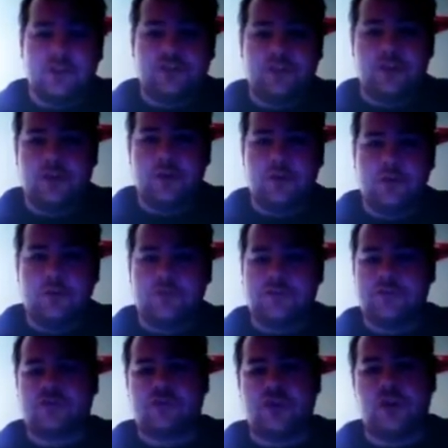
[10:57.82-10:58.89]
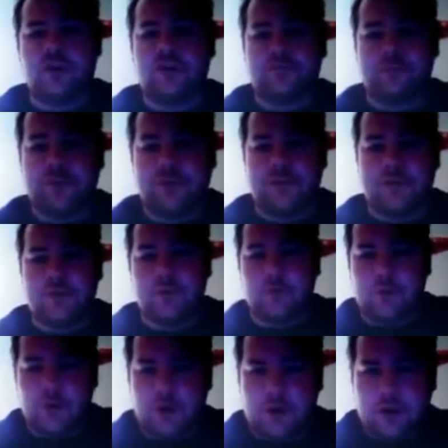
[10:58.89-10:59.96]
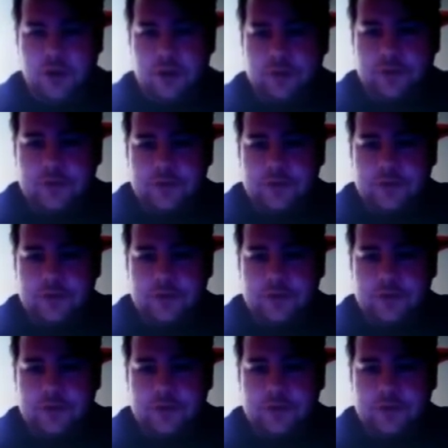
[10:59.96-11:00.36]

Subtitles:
shoes, The Strongest Man in the World.